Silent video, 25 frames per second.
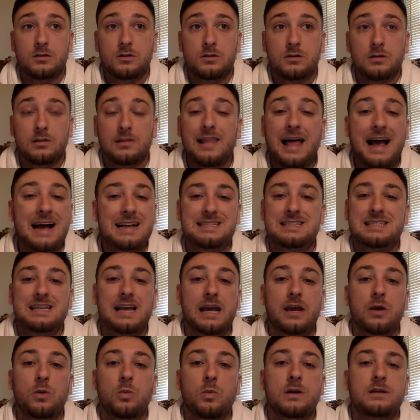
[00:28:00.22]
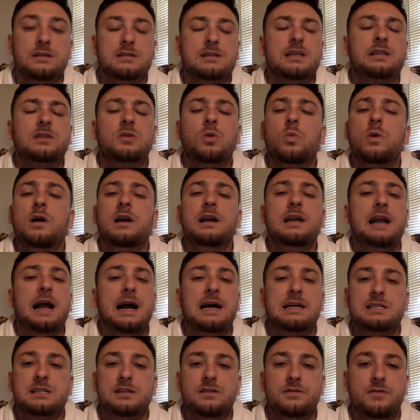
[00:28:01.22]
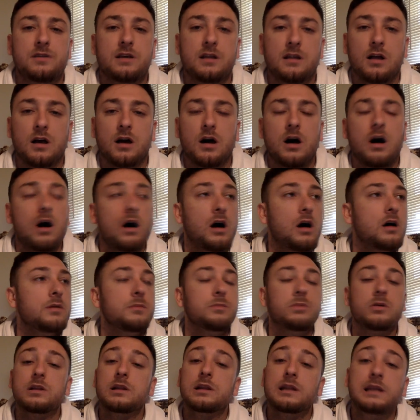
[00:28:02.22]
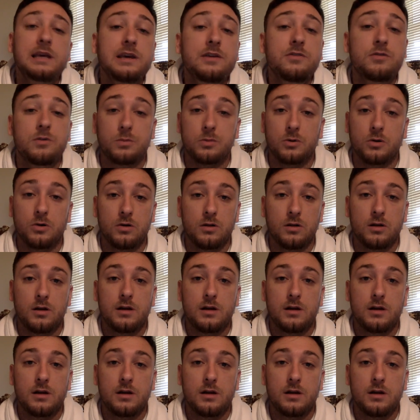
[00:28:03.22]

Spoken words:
last-second wins, like the win at Aston Villa. Unbelievable.